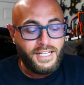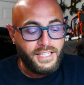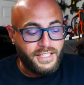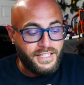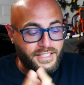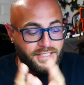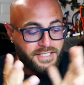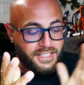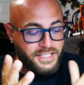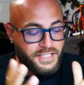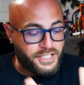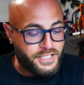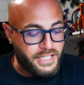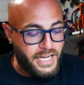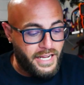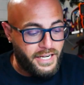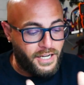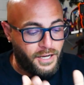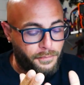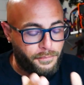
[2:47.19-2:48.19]
This is
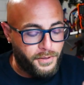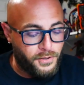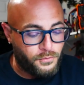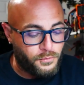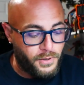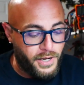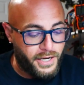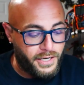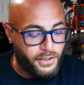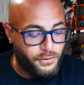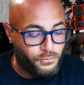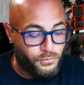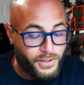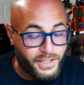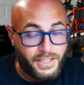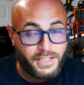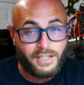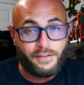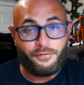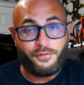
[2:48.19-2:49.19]
set up and ready
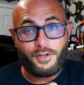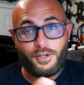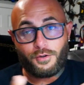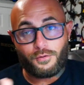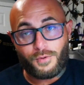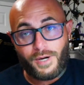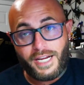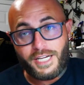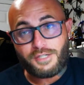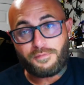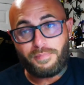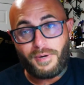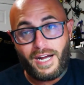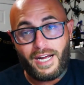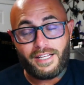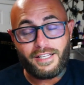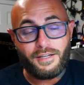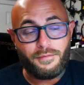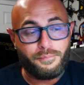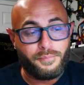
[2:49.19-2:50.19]
really for the race
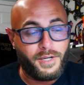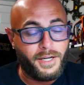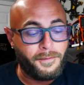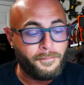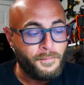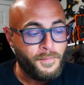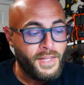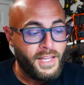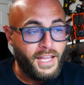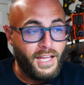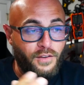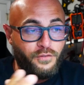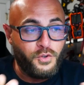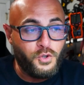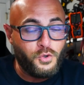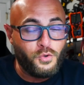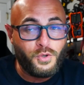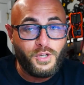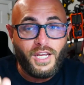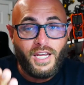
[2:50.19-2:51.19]
pilot, but if
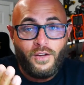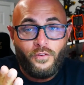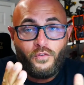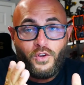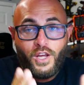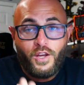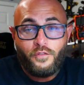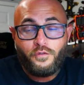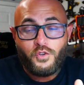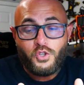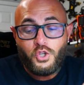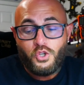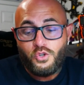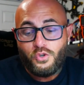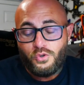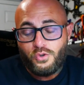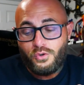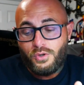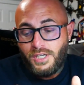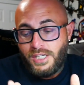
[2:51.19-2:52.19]
you if if
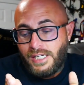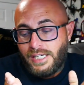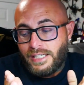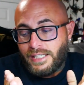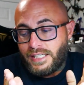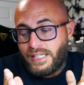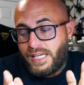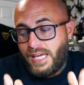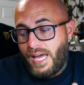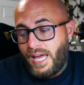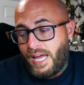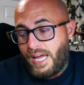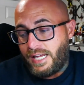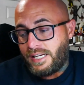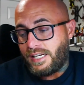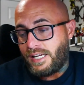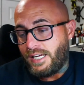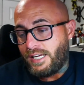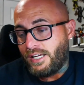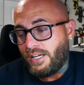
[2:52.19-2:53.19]
you
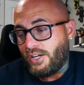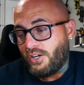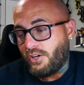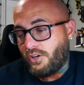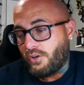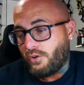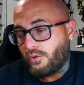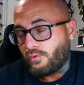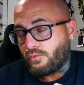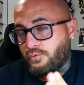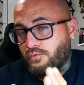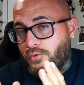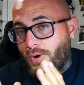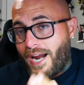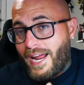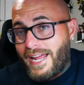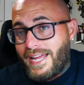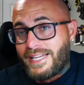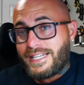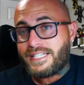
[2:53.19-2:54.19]
can
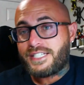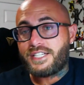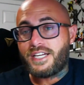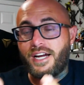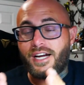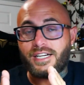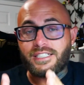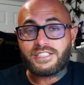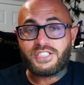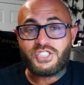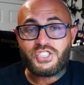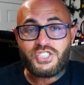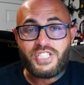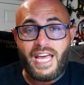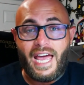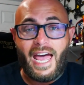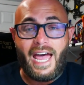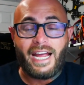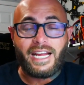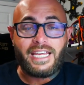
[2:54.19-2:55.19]
race a
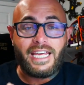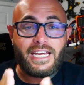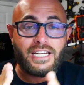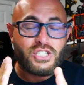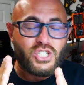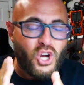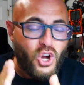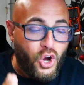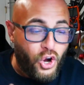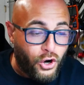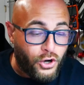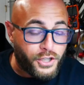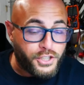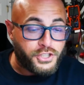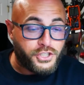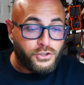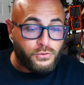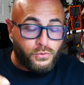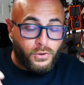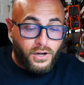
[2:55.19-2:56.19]
stack as hard
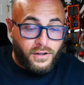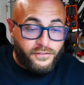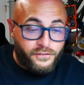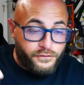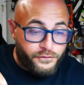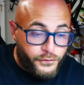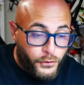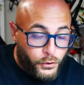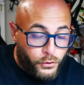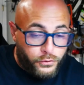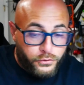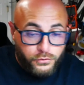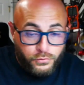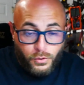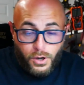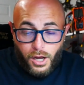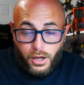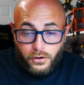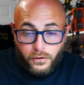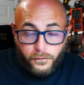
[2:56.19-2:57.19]
as you want, full
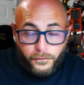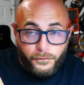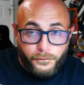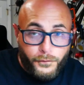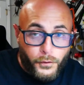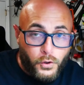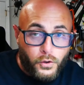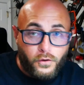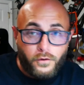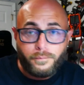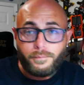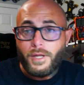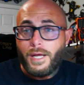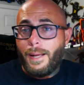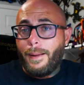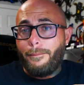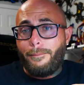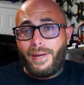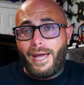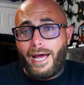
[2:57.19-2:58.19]
throttle, full
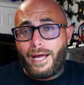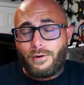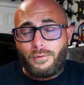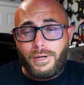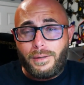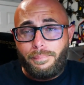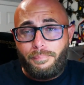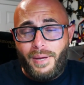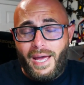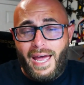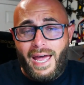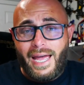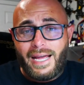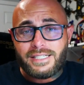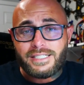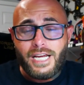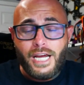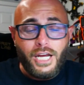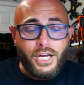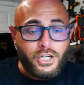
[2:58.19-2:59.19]
battery
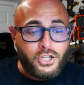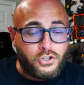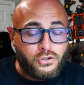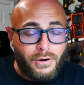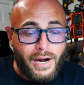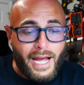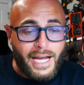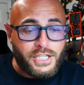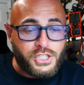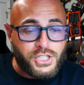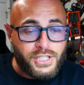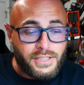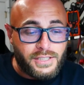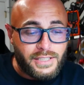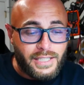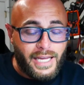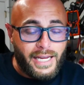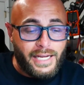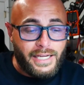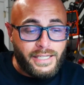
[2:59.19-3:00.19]
packs,
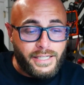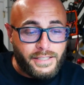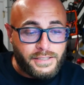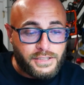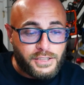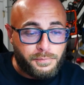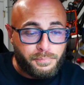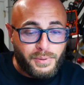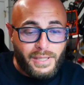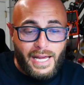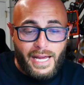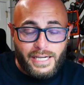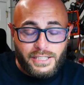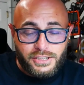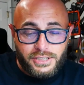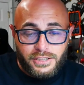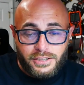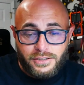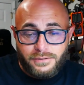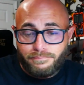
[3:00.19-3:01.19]
crashing, landing,
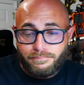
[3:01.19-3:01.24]
splashing,